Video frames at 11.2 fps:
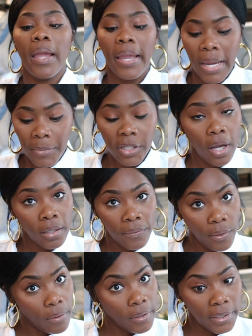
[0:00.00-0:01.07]
amazon of
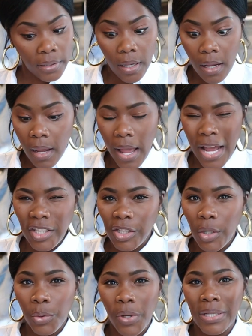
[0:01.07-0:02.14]
course I just
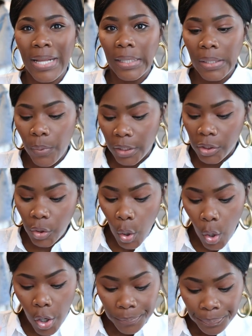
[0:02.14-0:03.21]
don't know exactly what it's
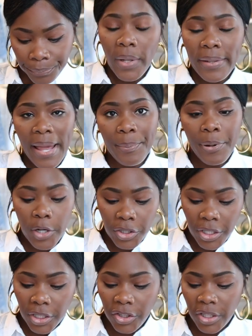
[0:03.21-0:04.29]
called. With that
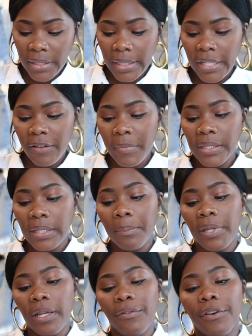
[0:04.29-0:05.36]
purchase, she did give me
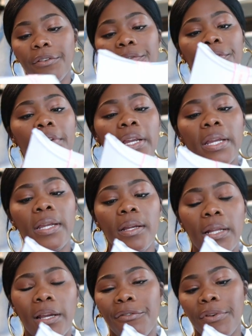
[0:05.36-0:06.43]
something for free,
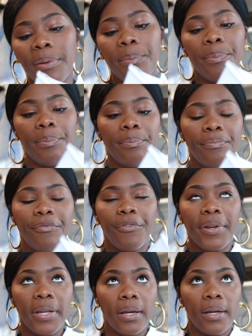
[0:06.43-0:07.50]
like a free
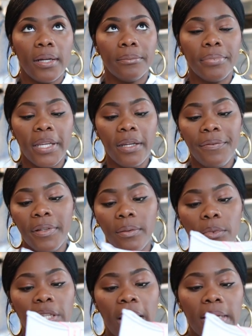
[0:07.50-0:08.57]
free uh, gift,
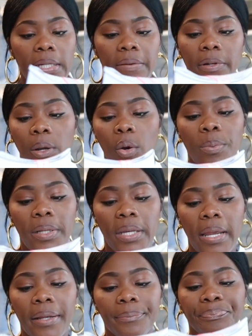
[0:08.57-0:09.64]
which I didn't even open
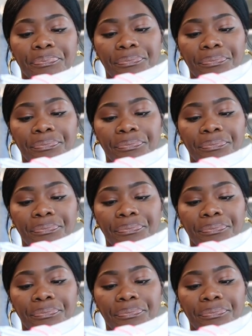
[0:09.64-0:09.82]
yet.